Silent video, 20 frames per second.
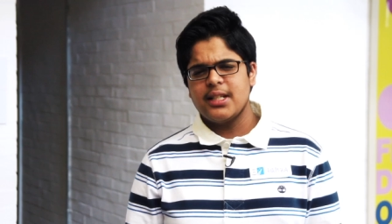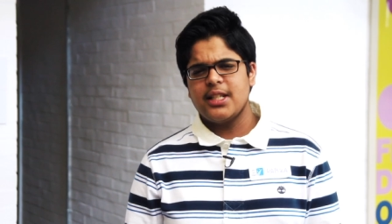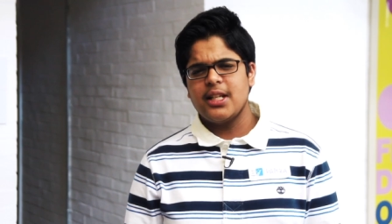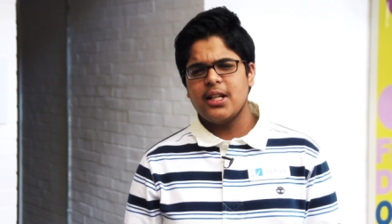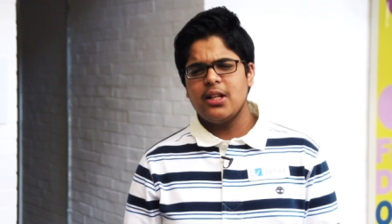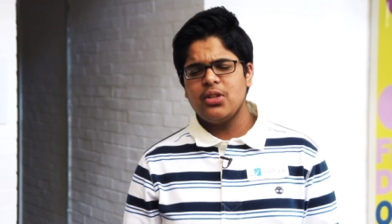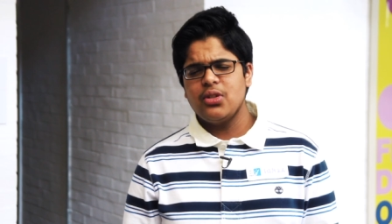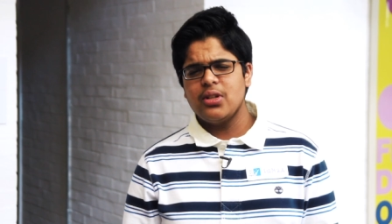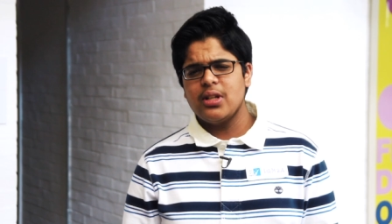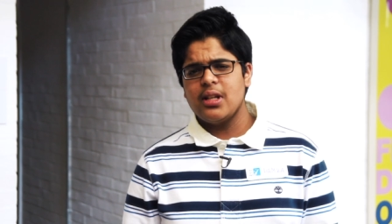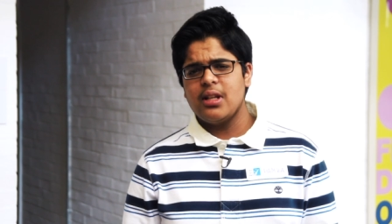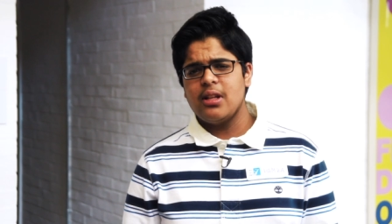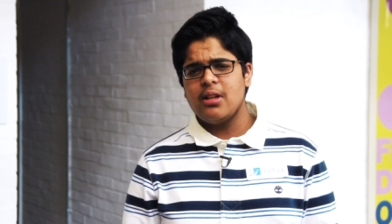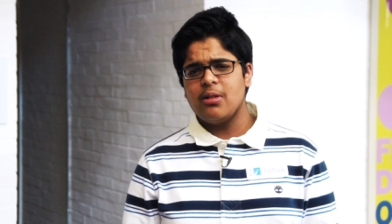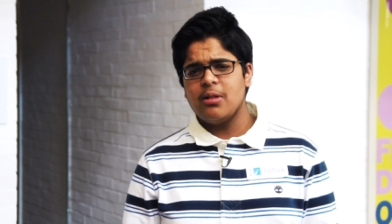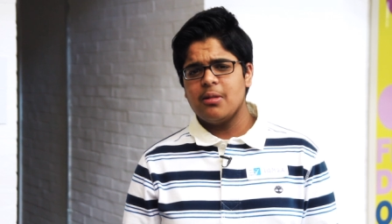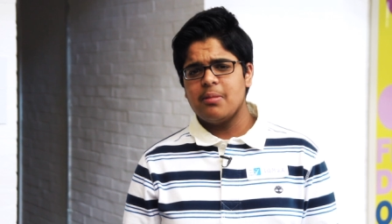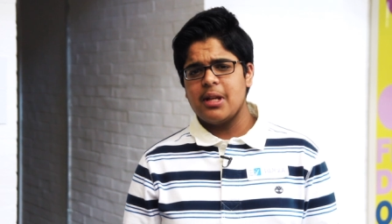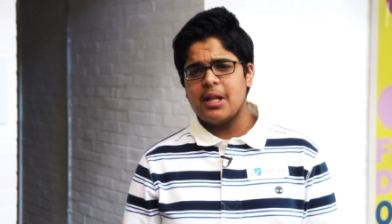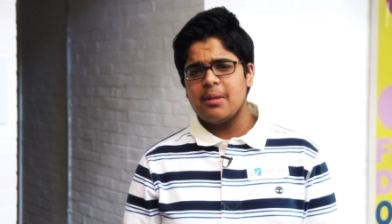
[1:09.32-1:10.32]
children and
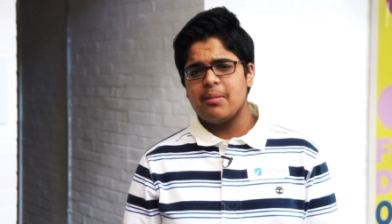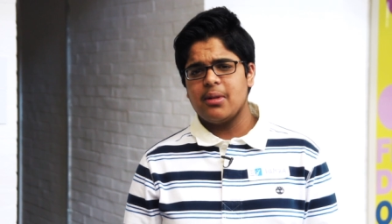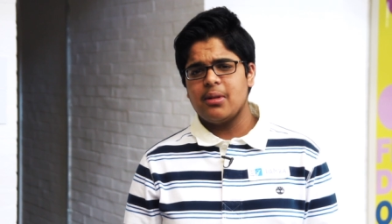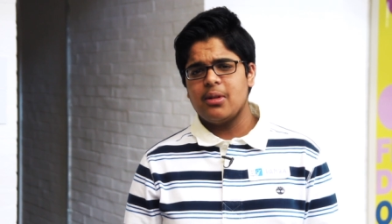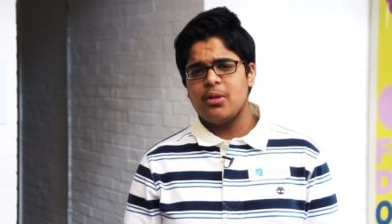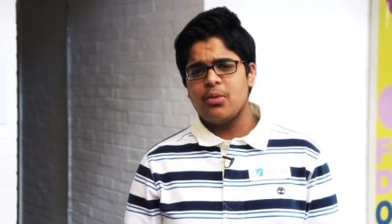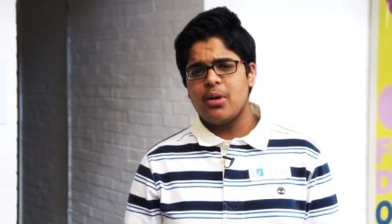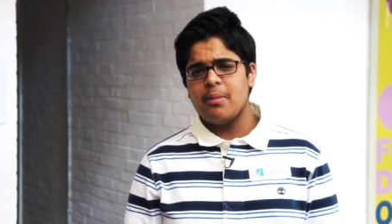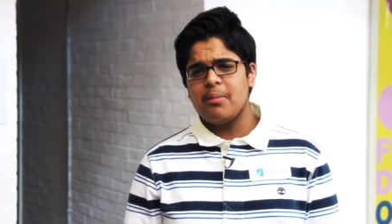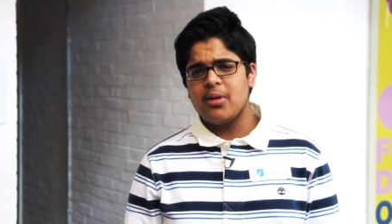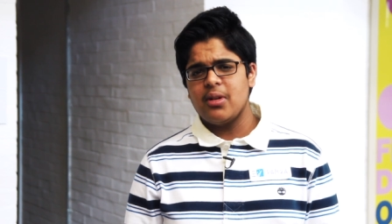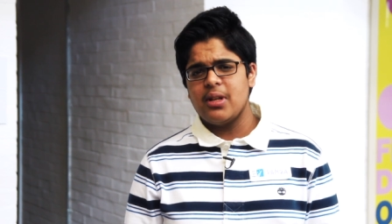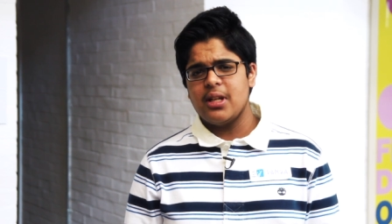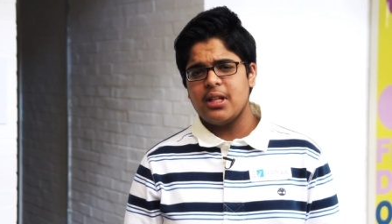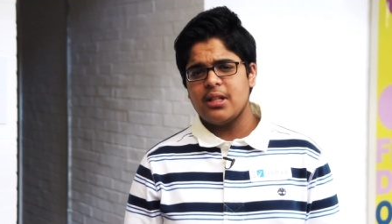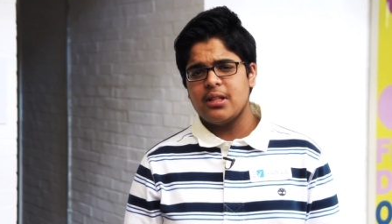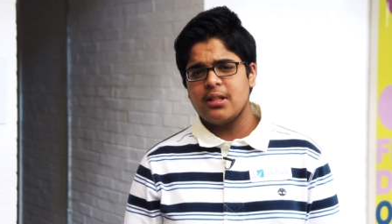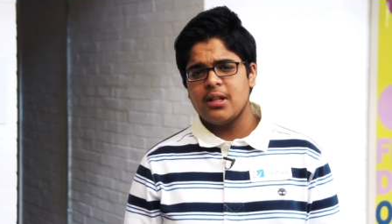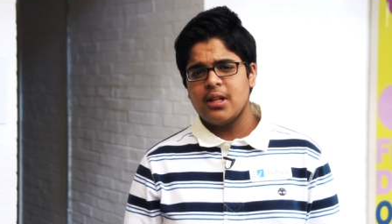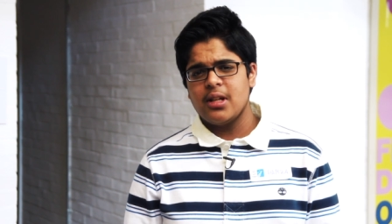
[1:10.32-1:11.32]
young people who are
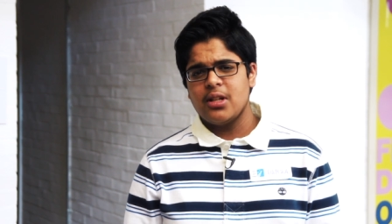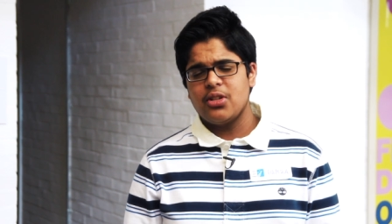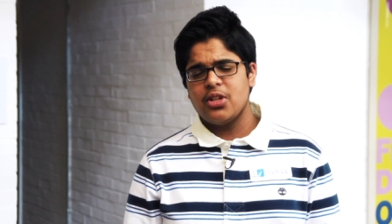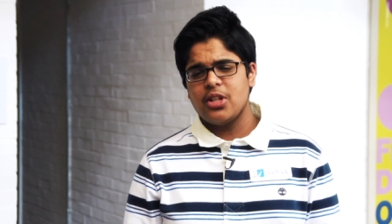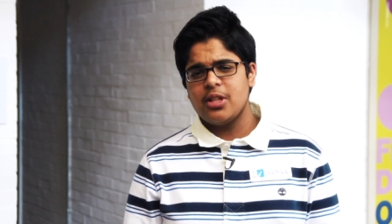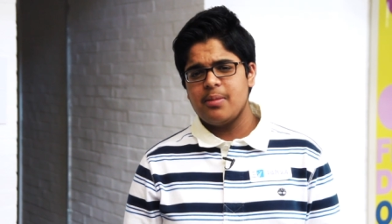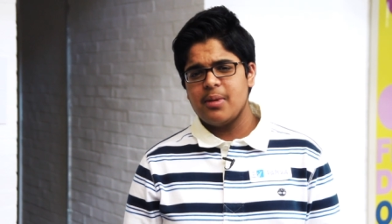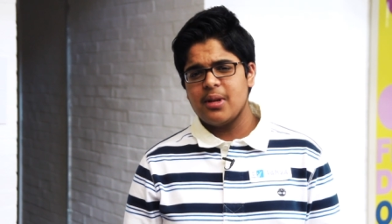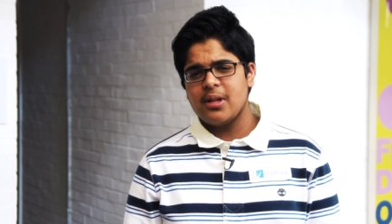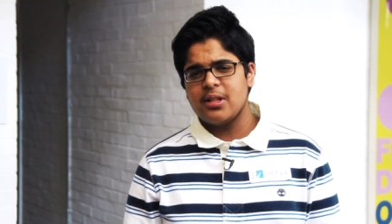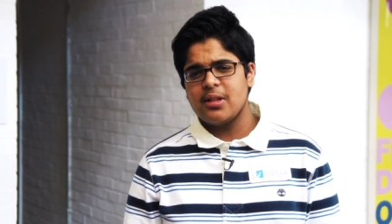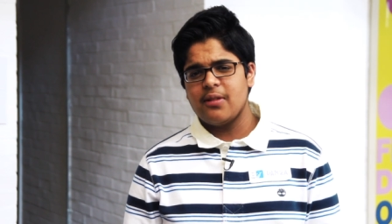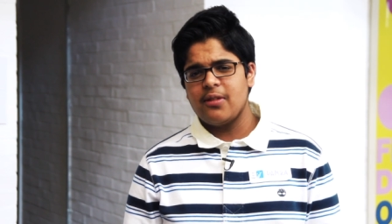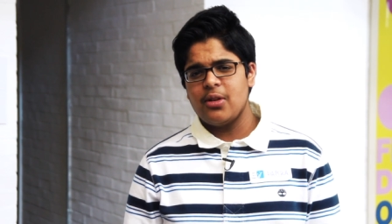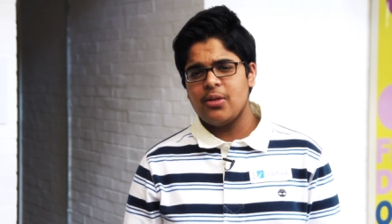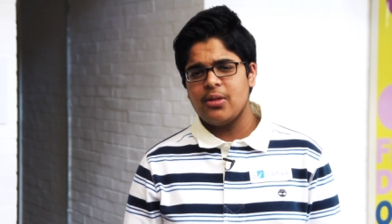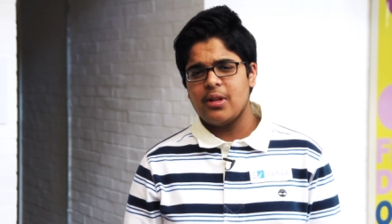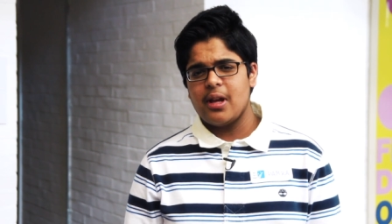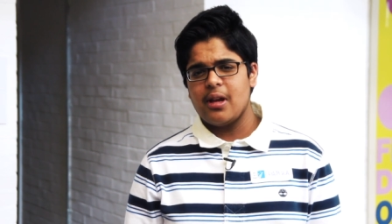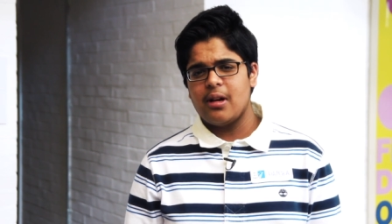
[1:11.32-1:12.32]
bullied just because of
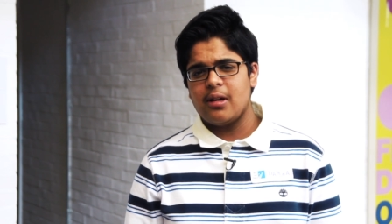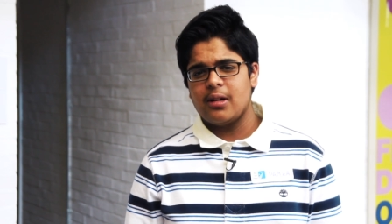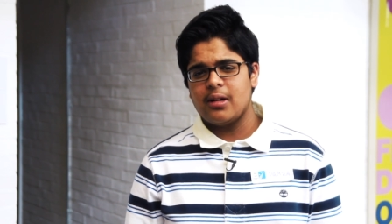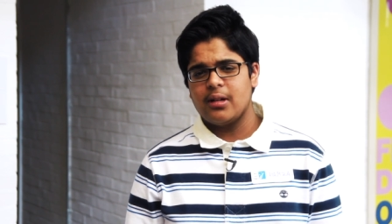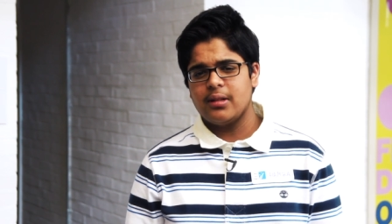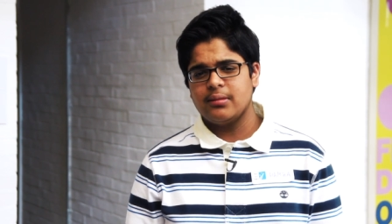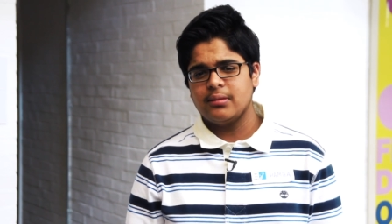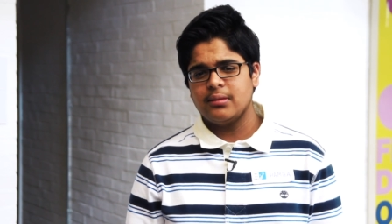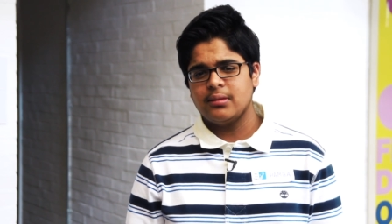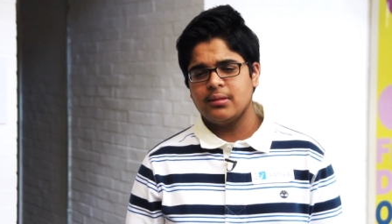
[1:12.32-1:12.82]
who they are,